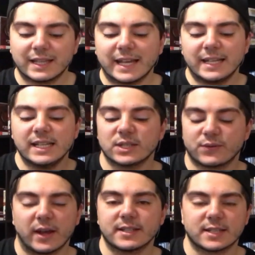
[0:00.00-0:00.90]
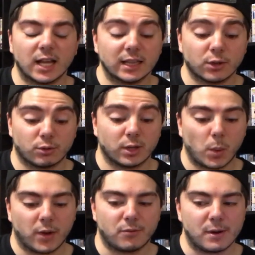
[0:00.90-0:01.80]
Get his face literally
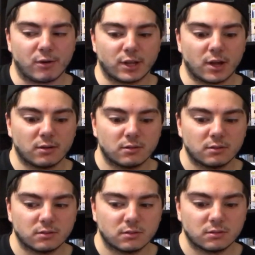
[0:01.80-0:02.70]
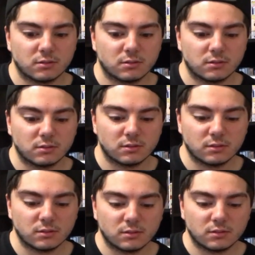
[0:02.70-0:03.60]
away from me right now. Something went wrong.